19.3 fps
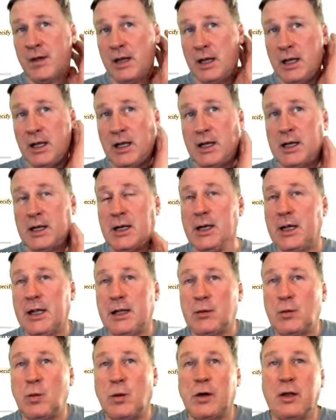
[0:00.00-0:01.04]
and it's
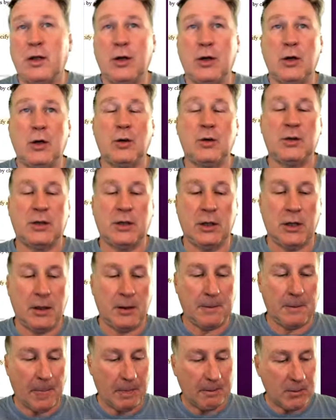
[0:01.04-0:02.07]
one of those
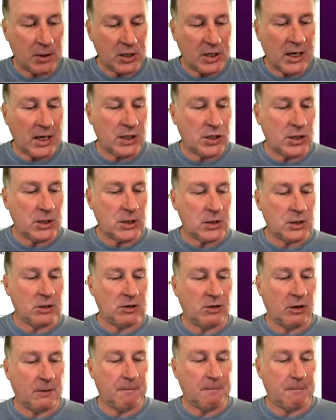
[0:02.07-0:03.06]
protections